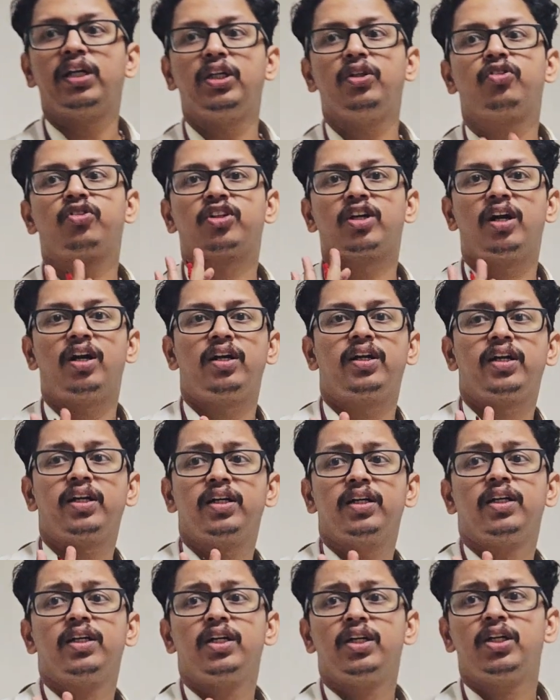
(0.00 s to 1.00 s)
is called
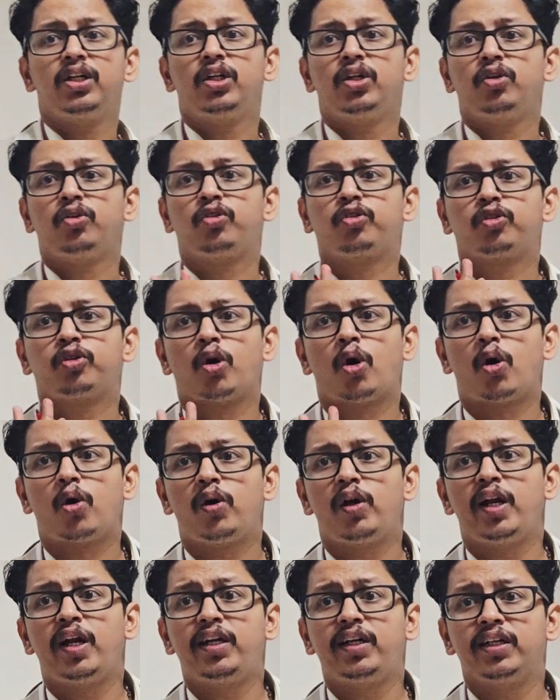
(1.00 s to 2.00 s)
a
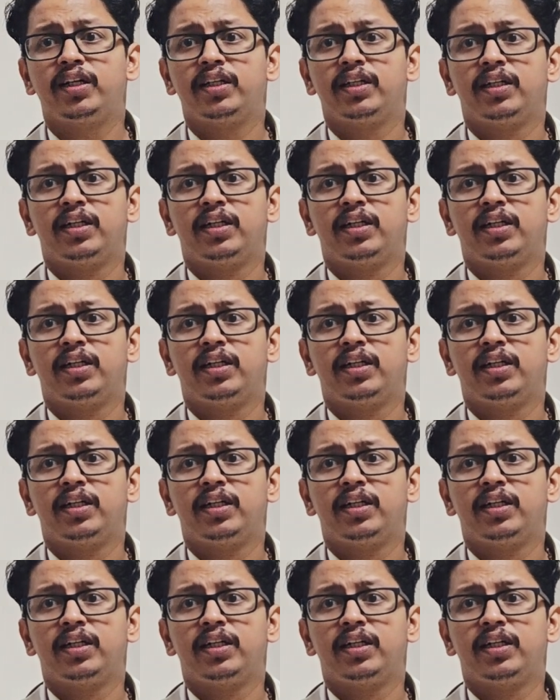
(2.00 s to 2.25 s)
solid